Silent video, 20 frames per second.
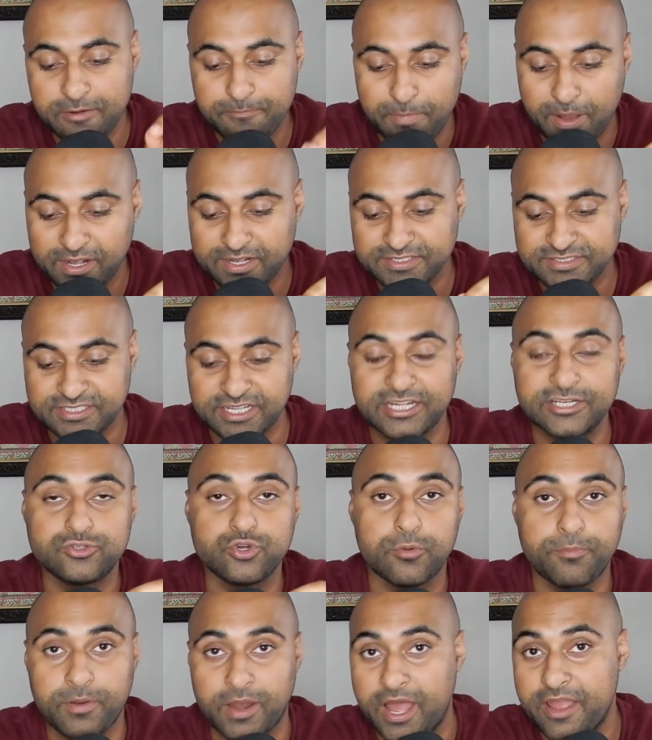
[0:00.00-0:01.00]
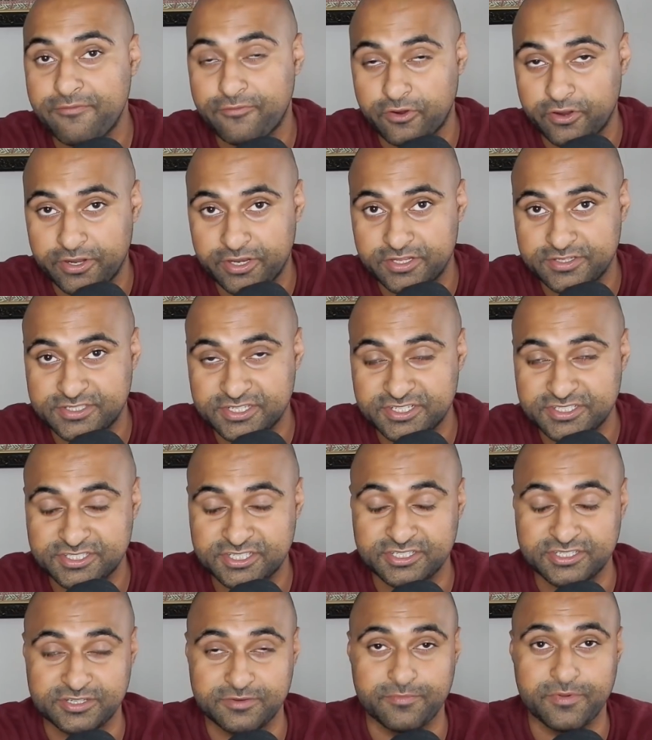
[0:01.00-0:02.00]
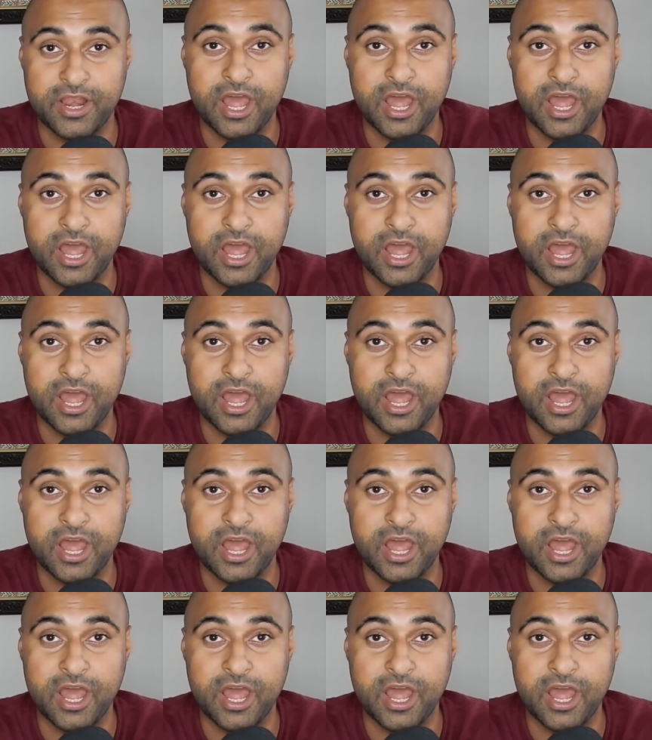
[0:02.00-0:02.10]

and Pakistan to apply for Indian citizenship.